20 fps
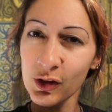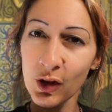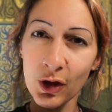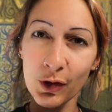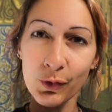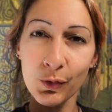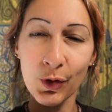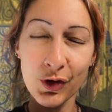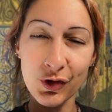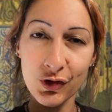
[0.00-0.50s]

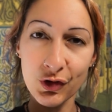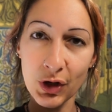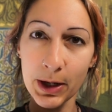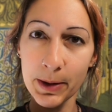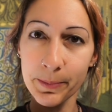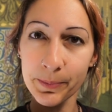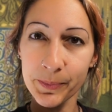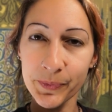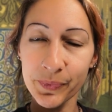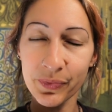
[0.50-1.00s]
long road
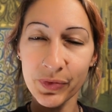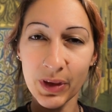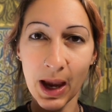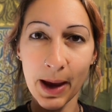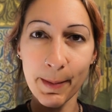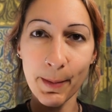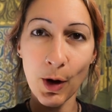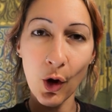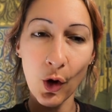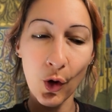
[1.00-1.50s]
trip.
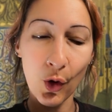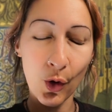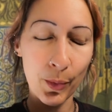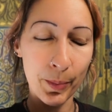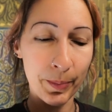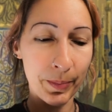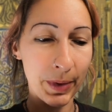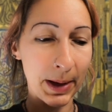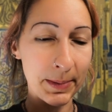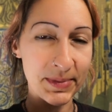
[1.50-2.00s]
I'm
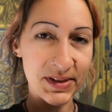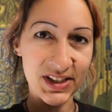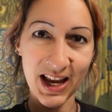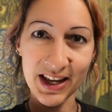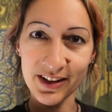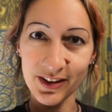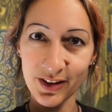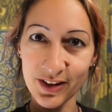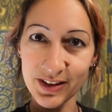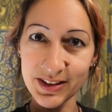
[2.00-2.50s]
home, I'm
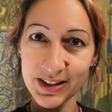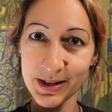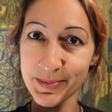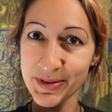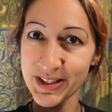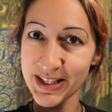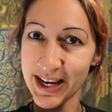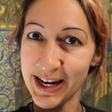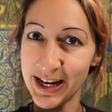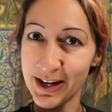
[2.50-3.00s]
settled, I'm
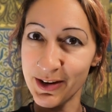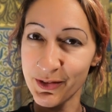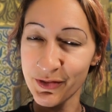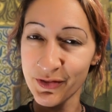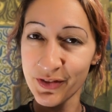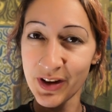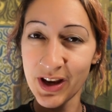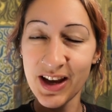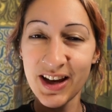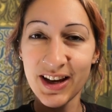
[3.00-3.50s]

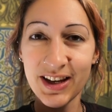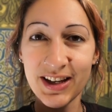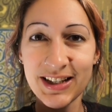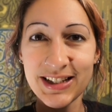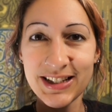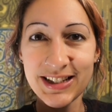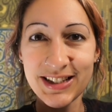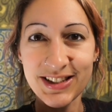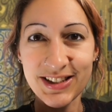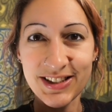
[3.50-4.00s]
safe.
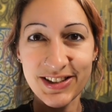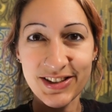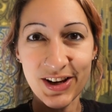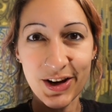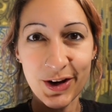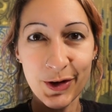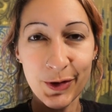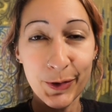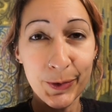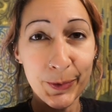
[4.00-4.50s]

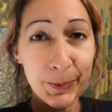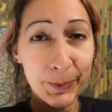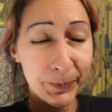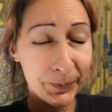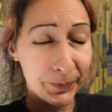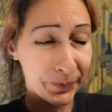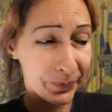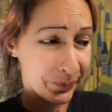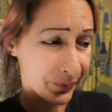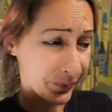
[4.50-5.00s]
So
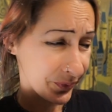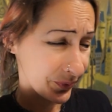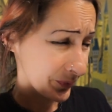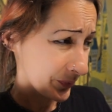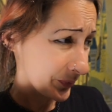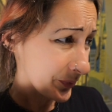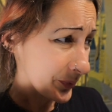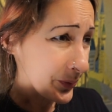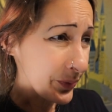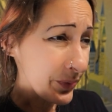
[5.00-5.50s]

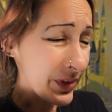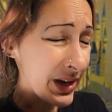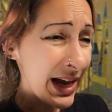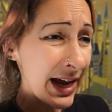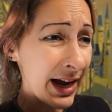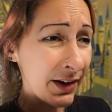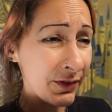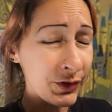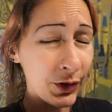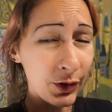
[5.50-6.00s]

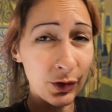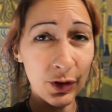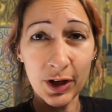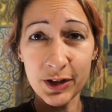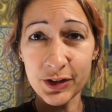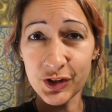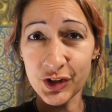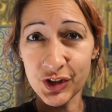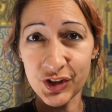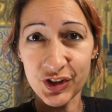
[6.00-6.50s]
after
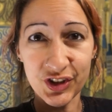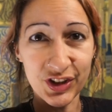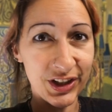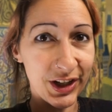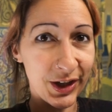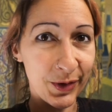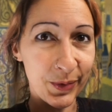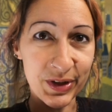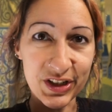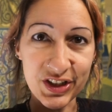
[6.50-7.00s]
lunch, you
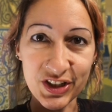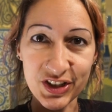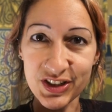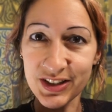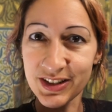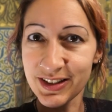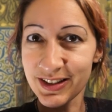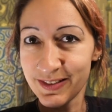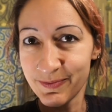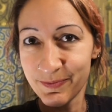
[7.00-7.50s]
know, we
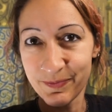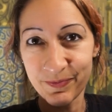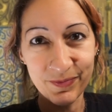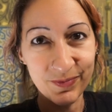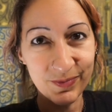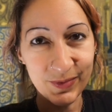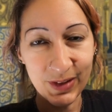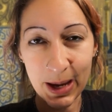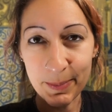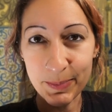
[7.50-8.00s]
just
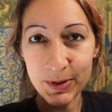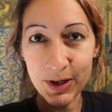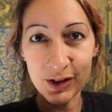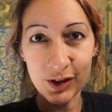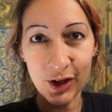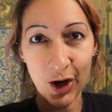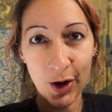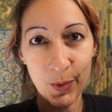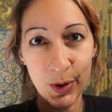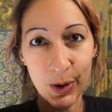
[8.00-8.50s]
kept
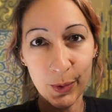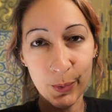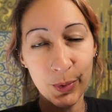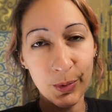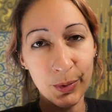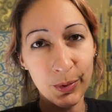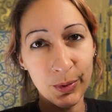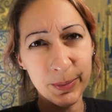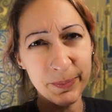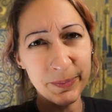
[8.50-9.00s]
on going. We
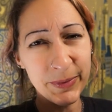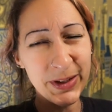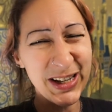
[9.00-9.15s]
were,